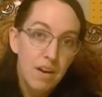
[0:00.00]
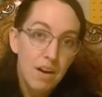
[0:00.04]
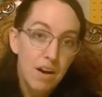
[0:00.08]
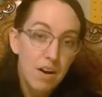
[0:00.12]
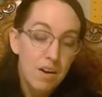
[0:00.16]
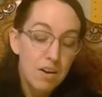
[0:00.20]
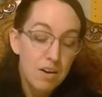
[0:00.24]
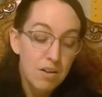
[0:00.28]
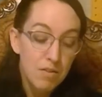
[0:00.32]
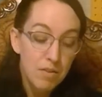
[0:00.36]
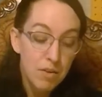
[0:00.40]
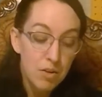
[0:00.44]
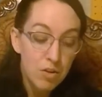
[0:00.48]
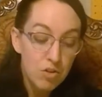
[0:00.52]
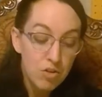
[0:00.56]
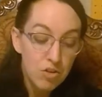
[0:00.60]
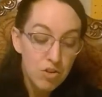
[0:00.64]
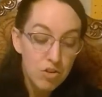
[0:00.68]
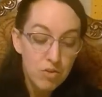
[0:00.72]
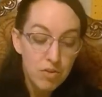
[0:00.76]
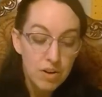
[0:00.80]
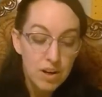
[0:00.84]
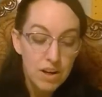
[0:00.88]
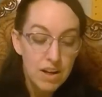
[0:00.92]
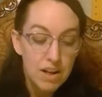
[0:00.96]
Our
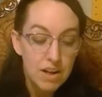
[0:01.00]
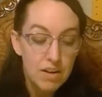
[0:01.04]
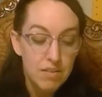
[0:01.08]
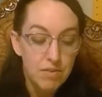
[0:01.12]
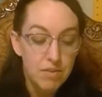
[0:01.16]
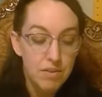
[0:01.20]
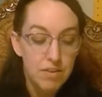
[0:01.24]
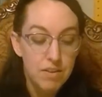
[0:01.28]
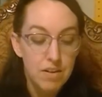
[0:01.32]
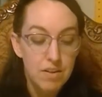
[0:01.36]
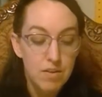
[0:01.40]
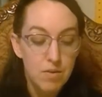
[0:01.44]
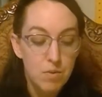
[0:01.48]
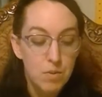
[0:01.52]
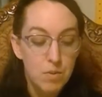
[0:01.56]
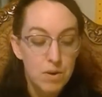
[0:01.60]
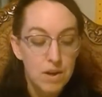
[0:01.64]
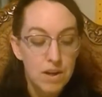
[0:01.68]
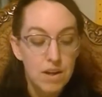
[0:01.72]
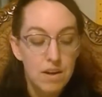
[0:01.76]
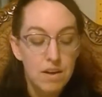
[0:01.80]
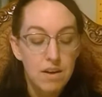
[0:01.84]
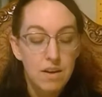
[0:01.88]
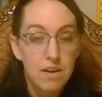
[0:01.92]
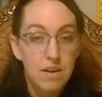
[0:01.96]
devotion reading for this
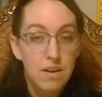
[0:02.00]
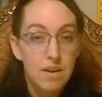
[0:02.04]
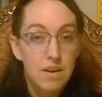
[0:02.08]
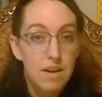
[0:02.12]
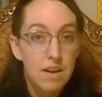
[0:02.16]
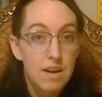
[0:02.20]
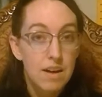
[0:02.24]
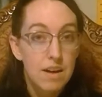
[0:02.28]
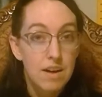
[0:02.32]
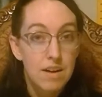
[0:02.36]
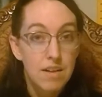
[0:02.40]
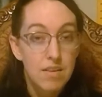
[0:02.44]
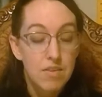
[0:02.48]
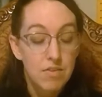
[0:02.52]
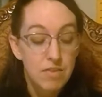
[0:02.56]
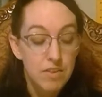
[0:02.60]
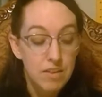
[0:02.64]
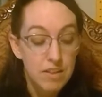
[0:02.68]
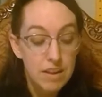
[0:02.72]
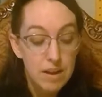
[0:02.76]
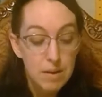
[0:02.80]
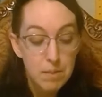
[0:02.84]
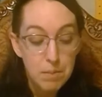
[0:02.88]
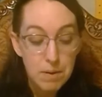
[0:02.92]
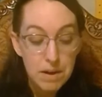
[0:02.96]
week is
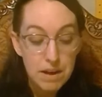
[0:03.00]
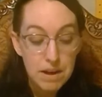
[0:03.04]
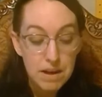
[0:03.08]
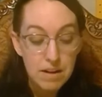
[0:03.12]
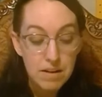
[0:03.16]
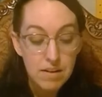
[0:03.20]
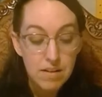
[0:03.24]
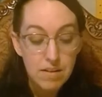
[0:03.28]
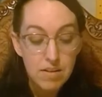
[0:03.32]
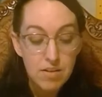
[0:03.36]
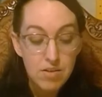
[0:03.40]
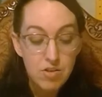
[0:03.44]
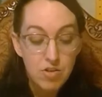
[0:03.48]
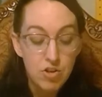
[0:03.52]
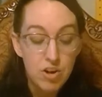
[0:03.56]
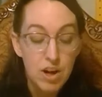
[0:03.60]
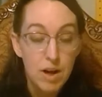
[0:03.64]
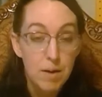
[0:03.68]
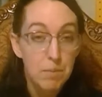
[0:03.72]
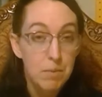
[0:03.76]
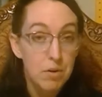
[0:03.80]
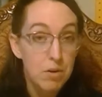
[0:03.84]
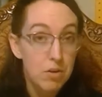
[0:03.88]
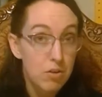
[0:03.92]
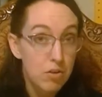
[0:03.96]
Philippians
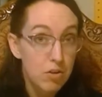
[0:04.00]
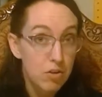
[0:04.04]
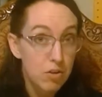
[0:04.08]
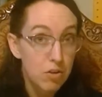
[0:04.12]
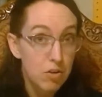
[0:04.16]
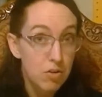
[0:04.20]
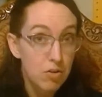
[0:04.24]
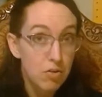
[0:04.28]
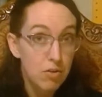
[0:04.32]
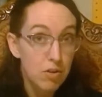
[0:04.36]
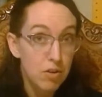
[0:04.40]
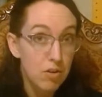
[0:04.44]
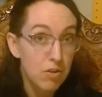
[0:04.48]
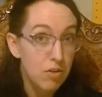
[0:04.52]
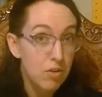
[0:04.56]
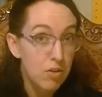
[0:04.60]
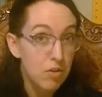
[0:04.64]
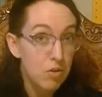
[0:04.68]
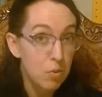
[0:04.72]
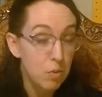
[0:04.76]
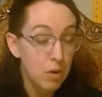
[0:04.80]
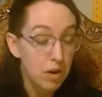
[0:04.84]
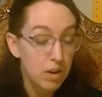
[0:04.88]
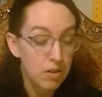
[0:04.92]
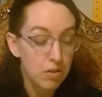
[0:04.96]
chapter 2,
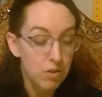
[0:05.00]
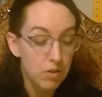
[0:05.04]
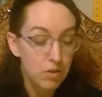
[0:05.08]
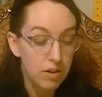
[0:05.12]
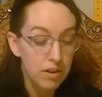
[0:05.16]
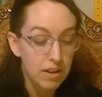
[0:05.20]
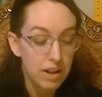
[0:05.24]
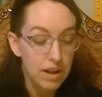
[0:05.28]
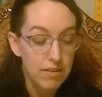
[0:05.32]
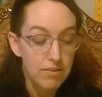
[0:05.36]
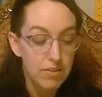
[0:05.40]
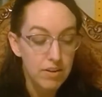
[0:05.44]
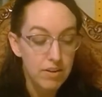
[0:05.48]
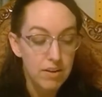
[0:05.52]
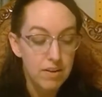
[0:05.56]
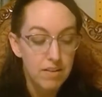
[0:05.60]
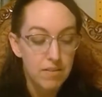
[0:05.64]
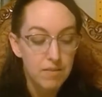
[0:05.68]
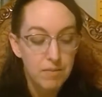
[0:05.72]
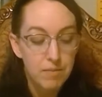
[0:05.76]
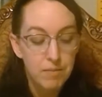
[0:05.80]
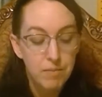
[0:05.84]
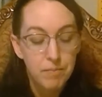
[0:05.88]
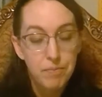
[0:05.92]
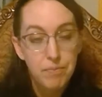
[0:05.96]
verses 1 through 11.
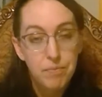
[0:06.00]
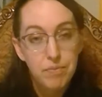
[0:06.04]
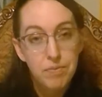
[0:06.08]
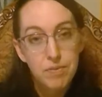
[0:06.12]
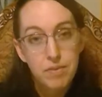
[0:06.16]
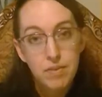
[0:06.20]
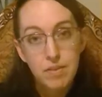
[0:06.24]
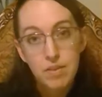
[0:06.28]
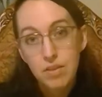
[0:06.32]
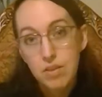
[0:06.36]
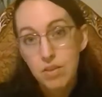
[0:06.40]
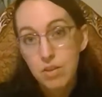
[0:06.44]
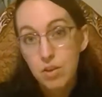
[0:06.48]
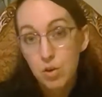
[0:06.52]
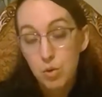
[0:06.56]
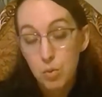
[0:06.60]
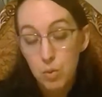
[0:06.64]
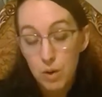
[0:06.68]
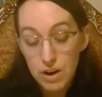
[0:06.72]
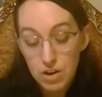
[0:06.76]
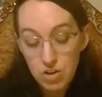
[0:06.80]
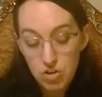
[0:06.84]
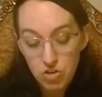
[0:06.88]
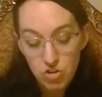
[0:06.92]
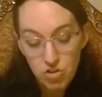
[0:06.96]
The
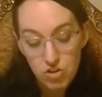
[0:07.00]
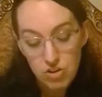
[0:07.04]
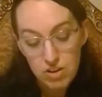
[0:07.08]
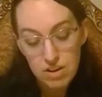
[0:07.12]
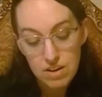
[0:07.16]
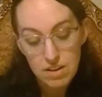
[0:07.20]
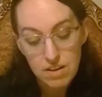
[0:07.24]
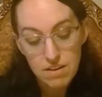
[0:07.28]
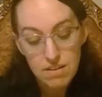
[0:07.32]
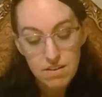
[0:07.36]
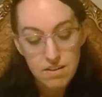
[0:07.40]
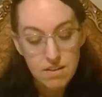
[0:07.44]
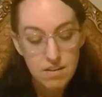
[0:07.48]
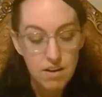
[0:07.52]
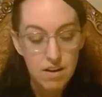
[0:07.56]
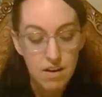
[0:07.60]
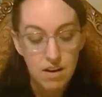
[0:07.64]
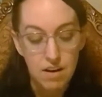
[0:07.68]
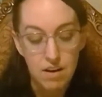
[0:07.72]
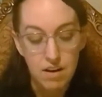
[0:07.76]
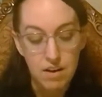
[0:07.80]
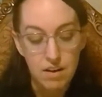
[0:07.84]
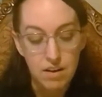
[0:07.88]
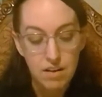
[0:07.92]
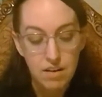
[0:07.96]
questions
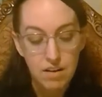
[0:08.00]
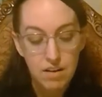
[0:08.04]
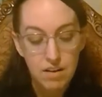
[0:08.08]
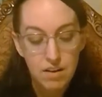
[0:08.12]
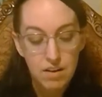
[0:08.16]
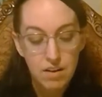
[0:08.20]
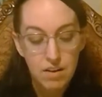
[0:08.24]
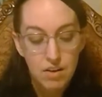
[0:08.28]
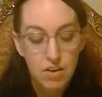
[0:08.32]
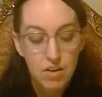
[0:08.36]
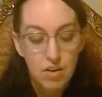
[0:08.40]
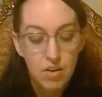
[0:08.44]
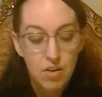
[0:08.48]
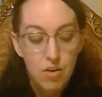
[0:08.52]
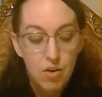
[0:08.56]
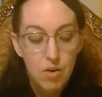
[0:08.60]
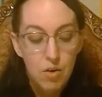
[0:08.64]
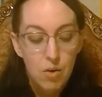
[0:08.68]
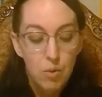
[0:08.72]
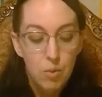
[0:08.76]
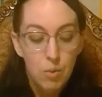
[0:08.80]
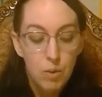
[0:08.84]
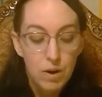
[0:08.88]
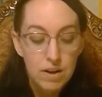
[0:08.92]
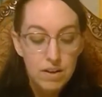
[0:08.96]
are
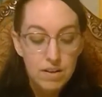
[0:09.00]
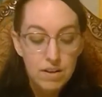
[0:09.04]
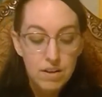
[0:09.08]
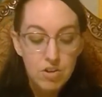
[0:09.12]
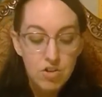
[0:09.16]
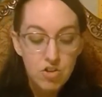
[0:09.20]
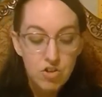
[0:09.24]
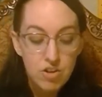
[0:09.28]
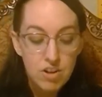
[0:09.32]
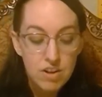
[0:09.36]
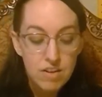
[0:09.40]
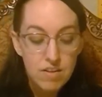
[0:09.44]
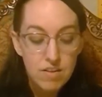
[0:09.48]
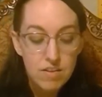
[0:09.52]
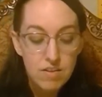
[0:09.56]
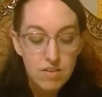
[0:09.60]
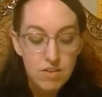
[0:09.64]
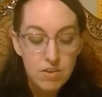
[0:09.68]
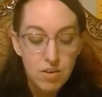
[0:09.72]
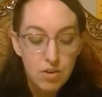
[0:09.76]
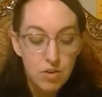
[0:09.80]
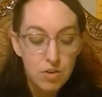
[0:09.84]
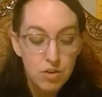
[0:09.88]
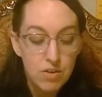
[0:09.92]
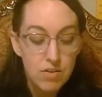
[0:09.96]
What did Jesus
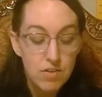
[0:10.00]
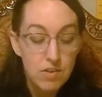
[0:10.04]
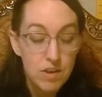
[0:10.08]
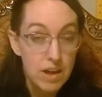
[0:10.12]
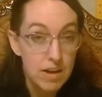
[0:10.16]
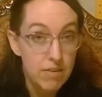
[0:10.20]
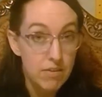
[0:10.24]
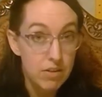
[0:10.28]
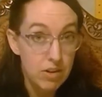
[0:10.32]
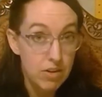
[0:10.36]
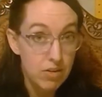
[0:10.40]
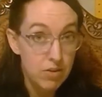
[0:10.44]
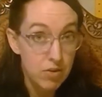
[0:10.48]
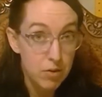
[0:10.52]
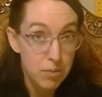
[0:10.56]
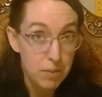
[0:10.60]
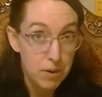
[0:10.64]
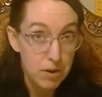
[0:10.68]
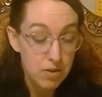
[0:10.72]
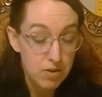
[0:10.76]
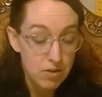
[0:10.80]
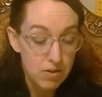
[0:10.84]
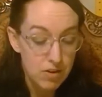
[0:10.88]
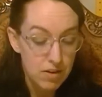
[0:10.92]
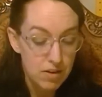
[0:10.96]
do to save us from
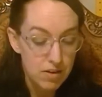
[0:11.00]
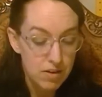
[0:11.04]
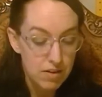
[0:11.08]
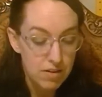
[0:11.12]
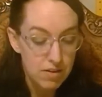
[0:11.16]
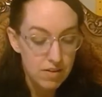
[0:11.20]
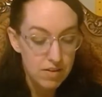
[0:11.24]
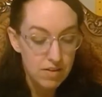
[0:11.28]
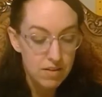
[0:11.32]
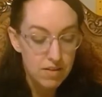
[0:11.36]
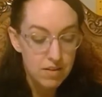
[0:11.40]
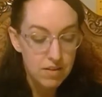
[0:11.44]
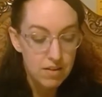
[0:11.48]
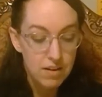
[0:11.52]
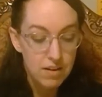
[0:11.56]
our sins?